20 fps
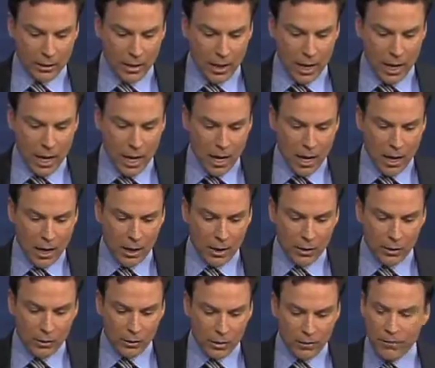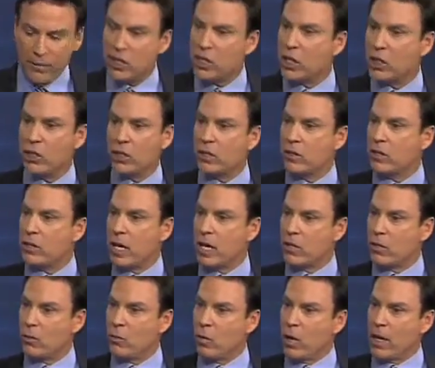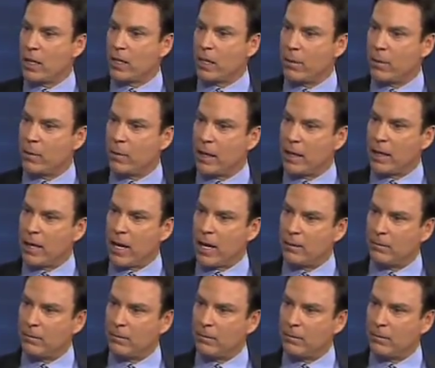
to physicians nationwide. Tell me about that.